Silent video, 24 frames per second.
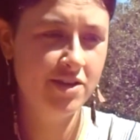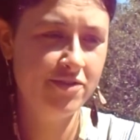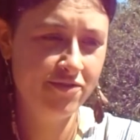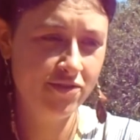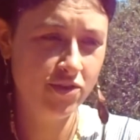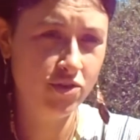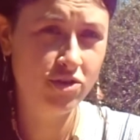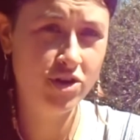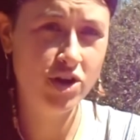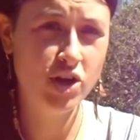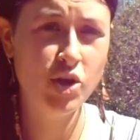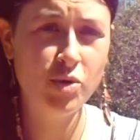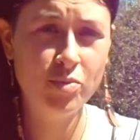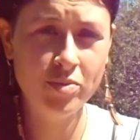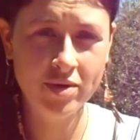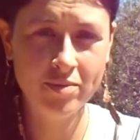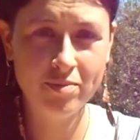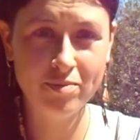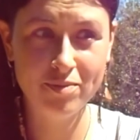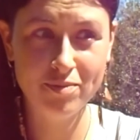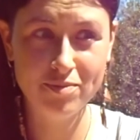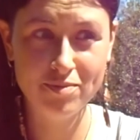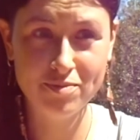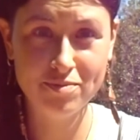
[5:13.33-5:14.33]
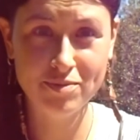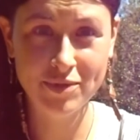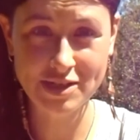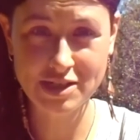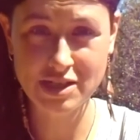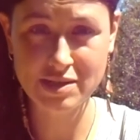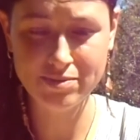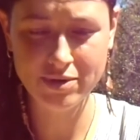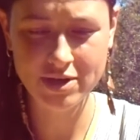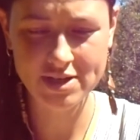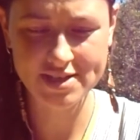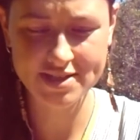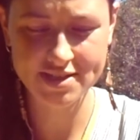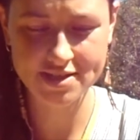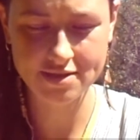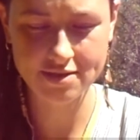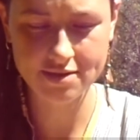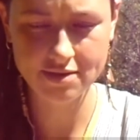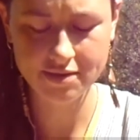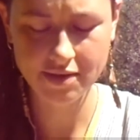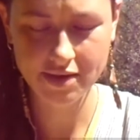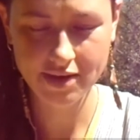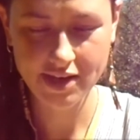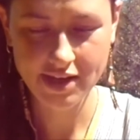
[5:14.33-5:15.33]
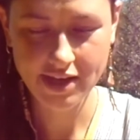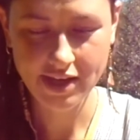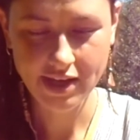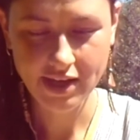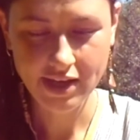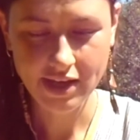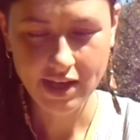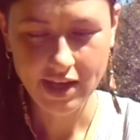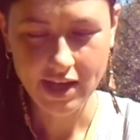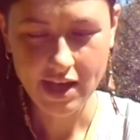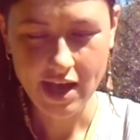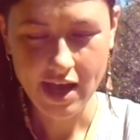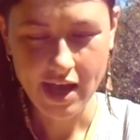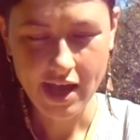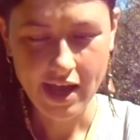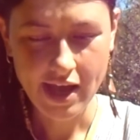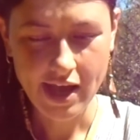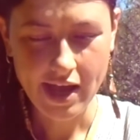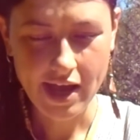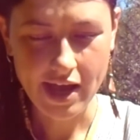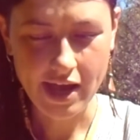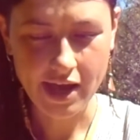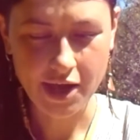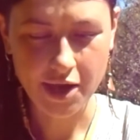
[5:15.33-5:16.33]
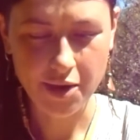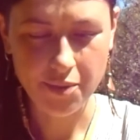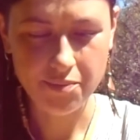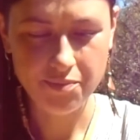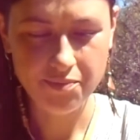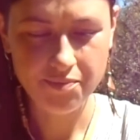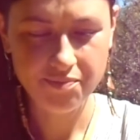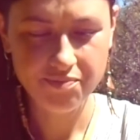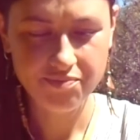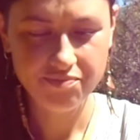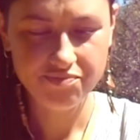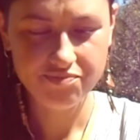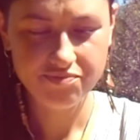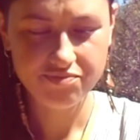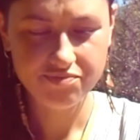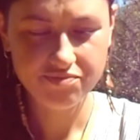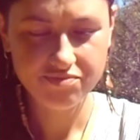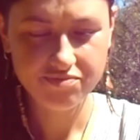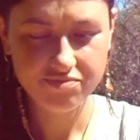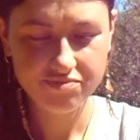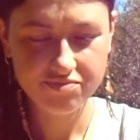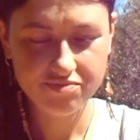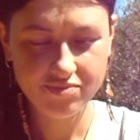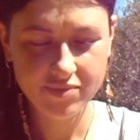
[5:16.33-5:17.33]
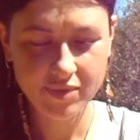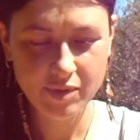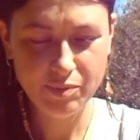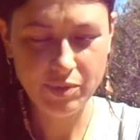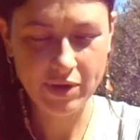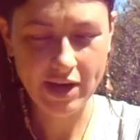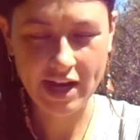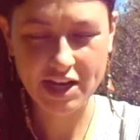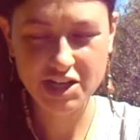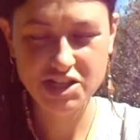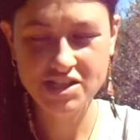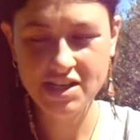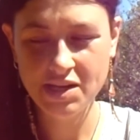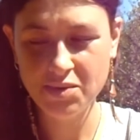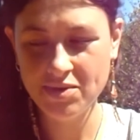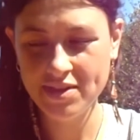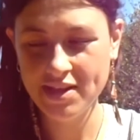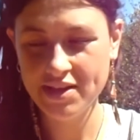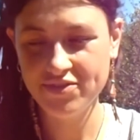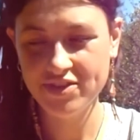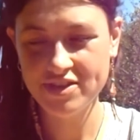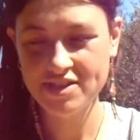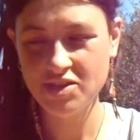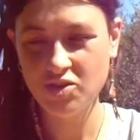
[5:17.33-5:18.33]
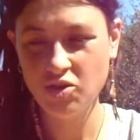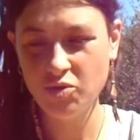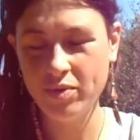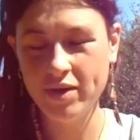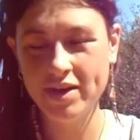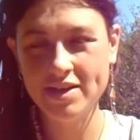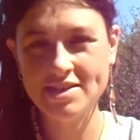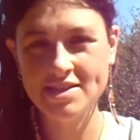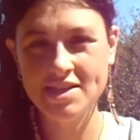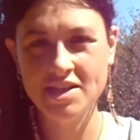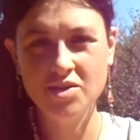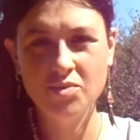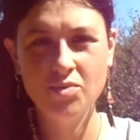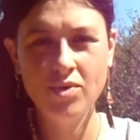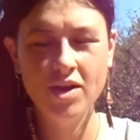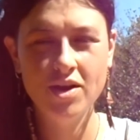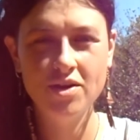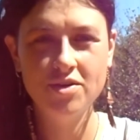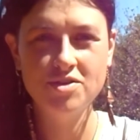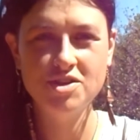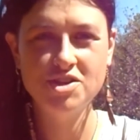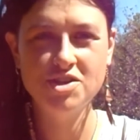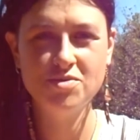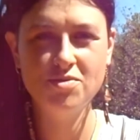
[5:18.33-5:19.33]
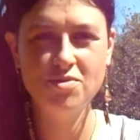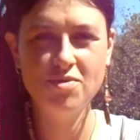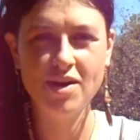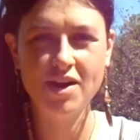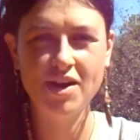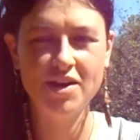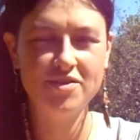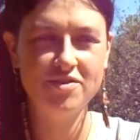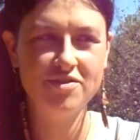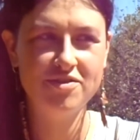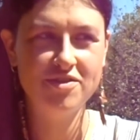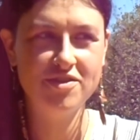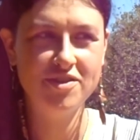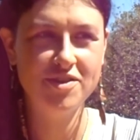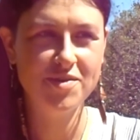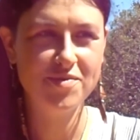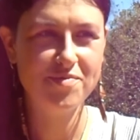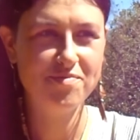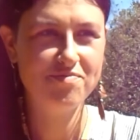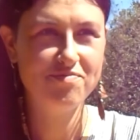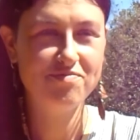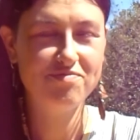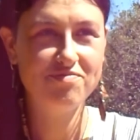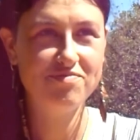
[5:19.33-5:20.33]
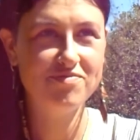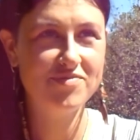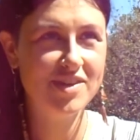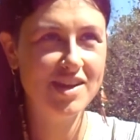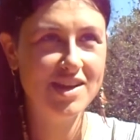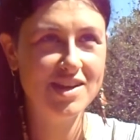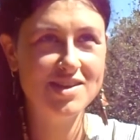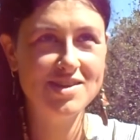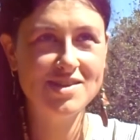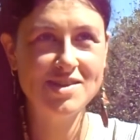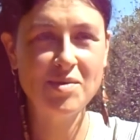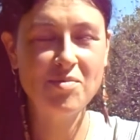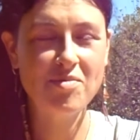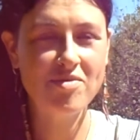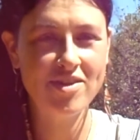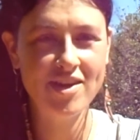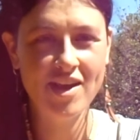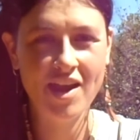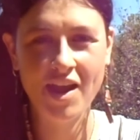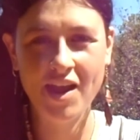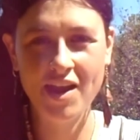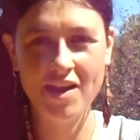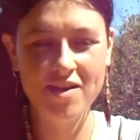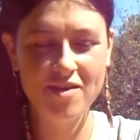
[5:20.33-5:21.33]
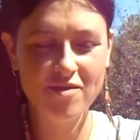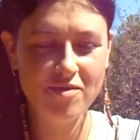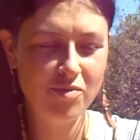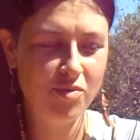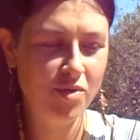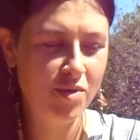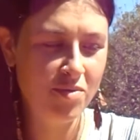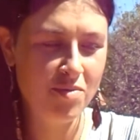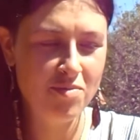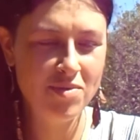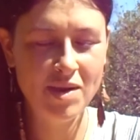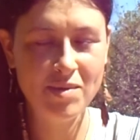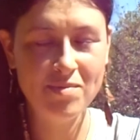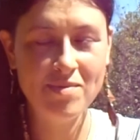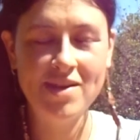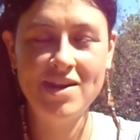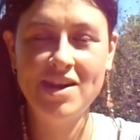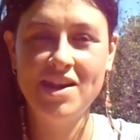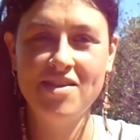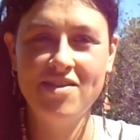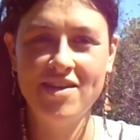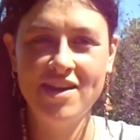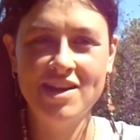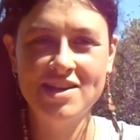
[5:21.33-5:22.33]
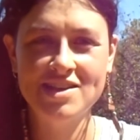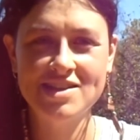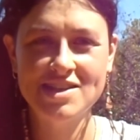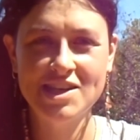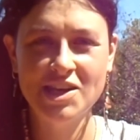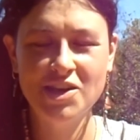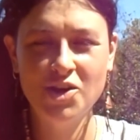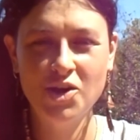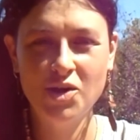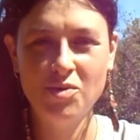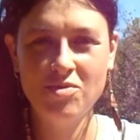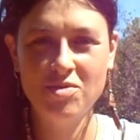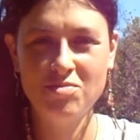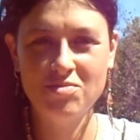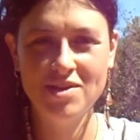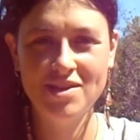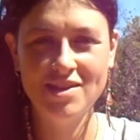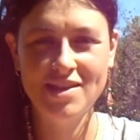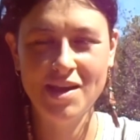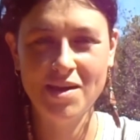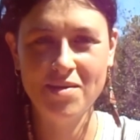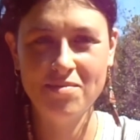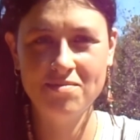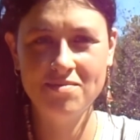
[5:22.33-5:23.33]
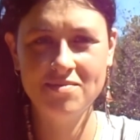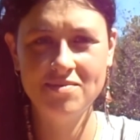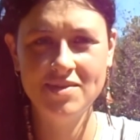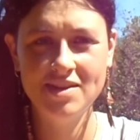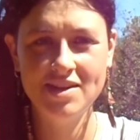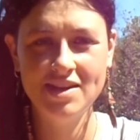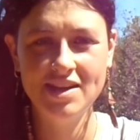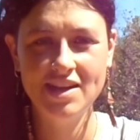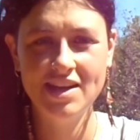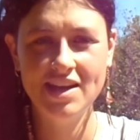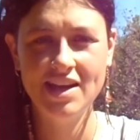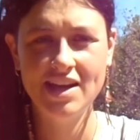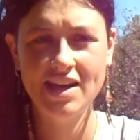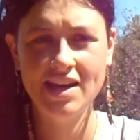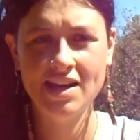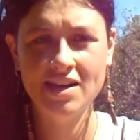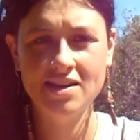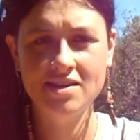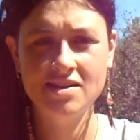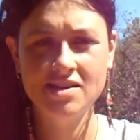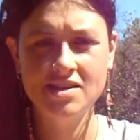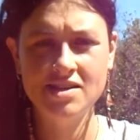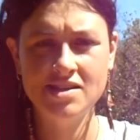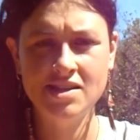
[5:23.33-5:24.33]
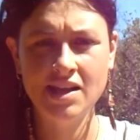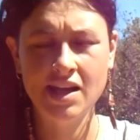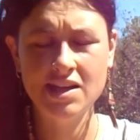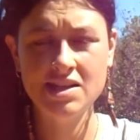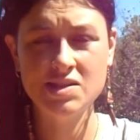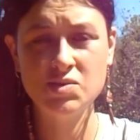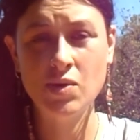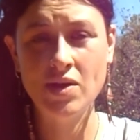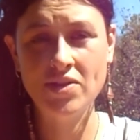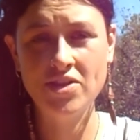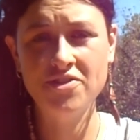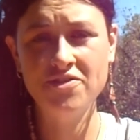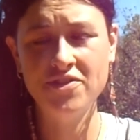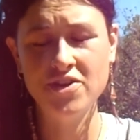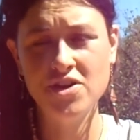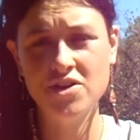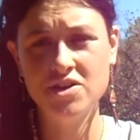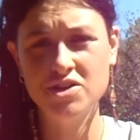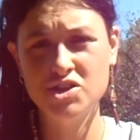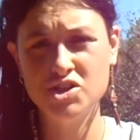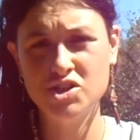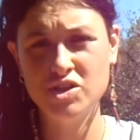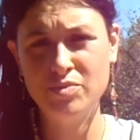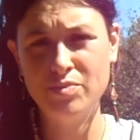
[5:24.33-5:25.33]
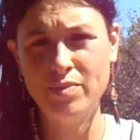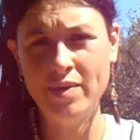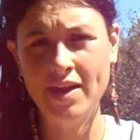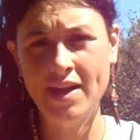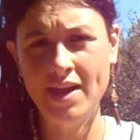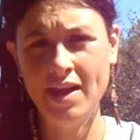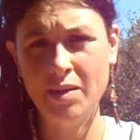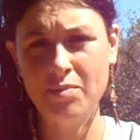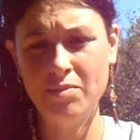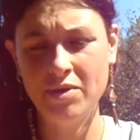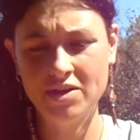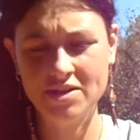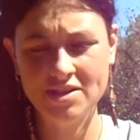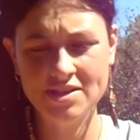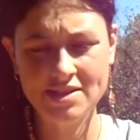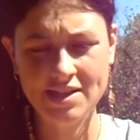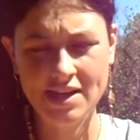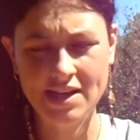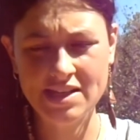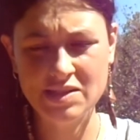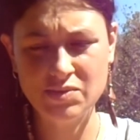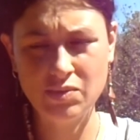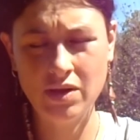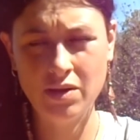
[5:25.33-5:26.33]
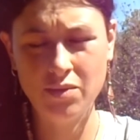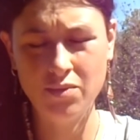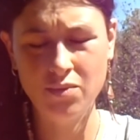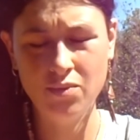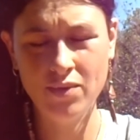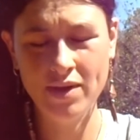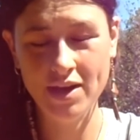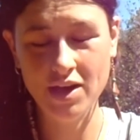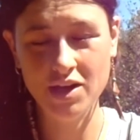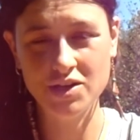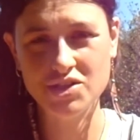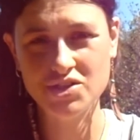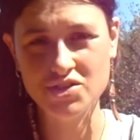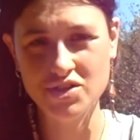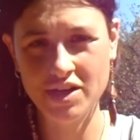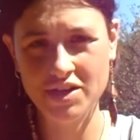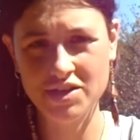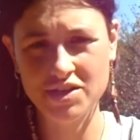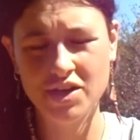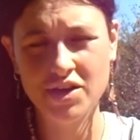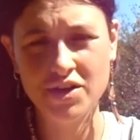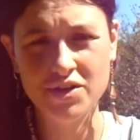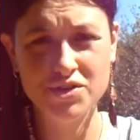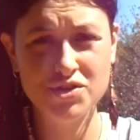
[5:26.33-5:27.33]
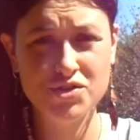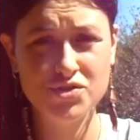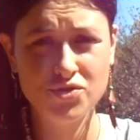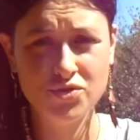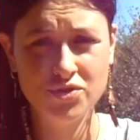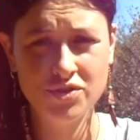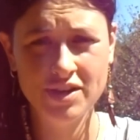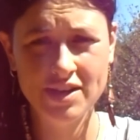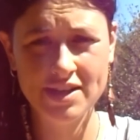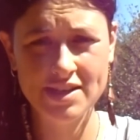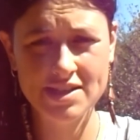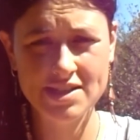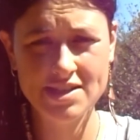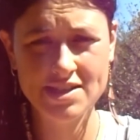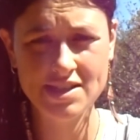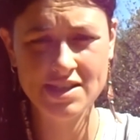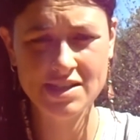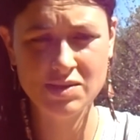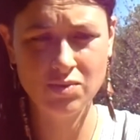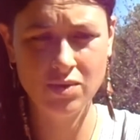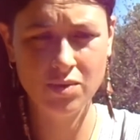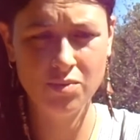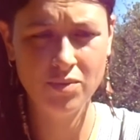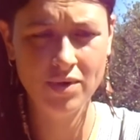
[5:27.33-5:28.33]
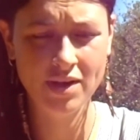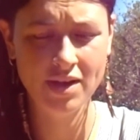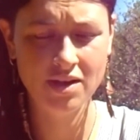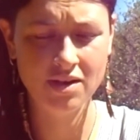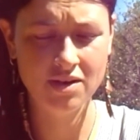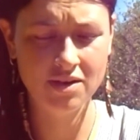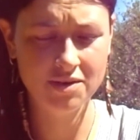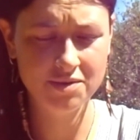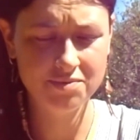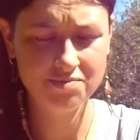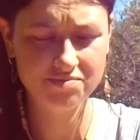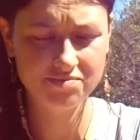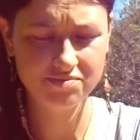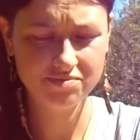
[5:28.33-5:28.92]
if you're an open-minded person. But actually, with every single person in the world, you will have something, probably many things, in common with them. And that is where the focus should be, because that is where we are our strongest, is when we are